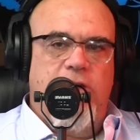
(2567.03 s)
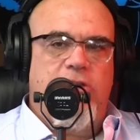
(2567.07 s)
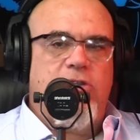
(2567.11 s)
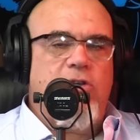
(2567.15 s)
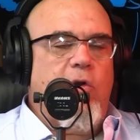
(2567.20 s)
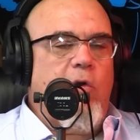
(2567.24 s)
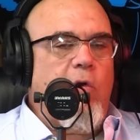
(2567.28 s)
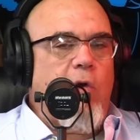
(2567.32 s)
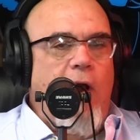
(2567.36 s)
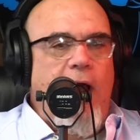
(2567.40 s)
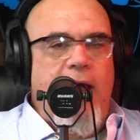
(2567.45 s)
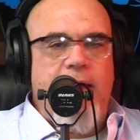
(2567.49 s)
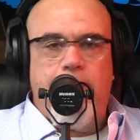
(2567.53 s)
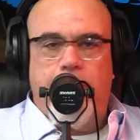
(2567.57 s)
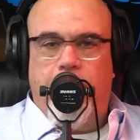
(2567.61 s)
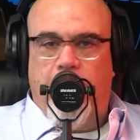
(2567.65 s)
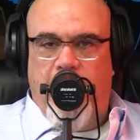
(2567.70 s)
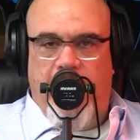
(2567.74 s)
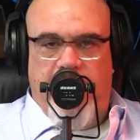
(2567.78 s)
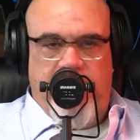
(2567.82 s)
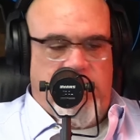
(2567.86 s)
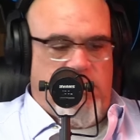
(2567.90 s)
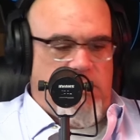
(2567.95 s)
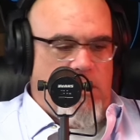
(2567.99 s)
It's a great
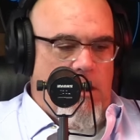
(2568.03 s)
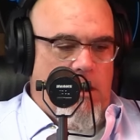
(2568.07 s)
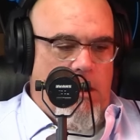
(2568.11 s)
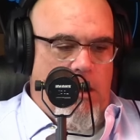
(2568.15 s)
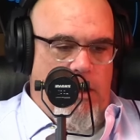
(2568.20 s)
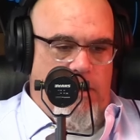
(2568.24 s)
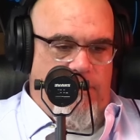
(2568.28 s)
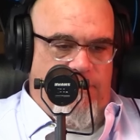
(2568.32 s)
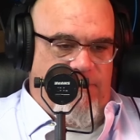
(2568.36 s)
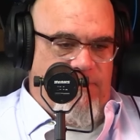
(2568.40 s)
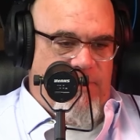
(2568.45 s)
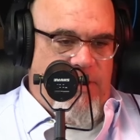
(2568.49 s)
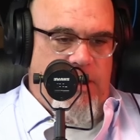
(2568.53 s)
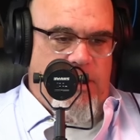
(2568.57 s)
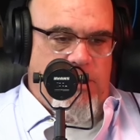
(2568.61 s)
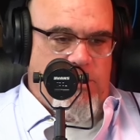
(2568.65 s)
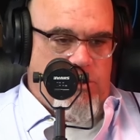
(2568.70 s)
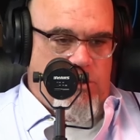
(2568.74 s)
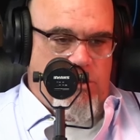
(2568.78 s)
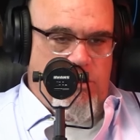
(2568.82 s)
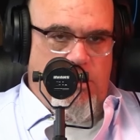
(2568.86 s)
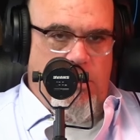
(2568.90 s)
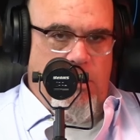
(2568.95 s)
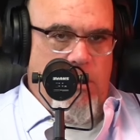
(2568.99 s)
place to hunt and
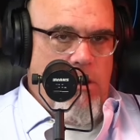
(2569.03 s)
fish.